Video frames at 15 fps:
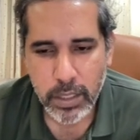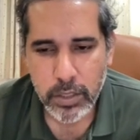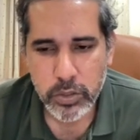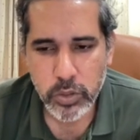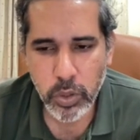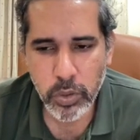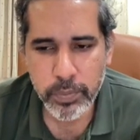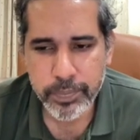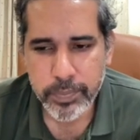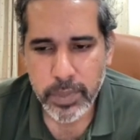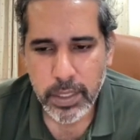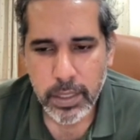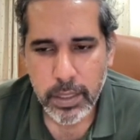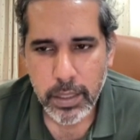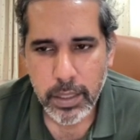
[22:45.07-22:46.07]
So
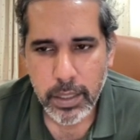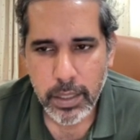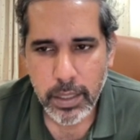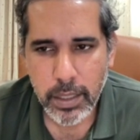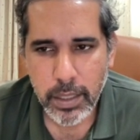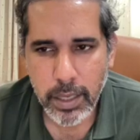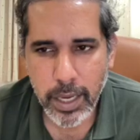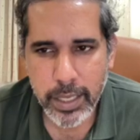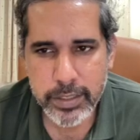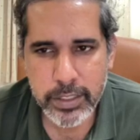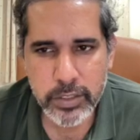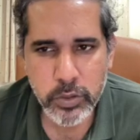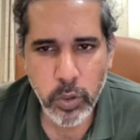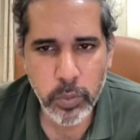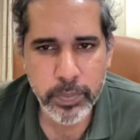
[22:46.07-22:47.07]
I
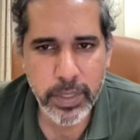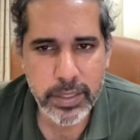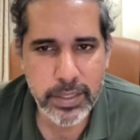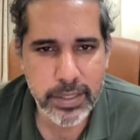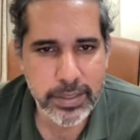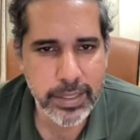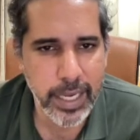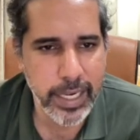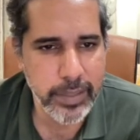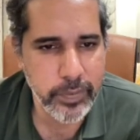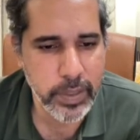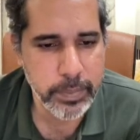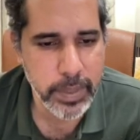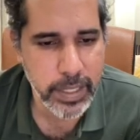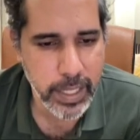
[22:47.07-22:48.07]
just hope that this guide
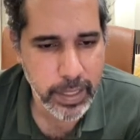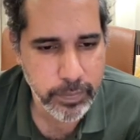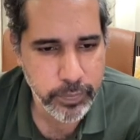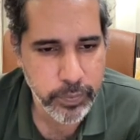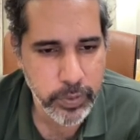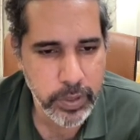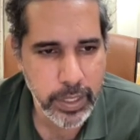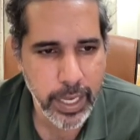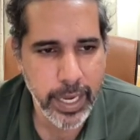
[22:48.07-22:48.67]
will be helpful.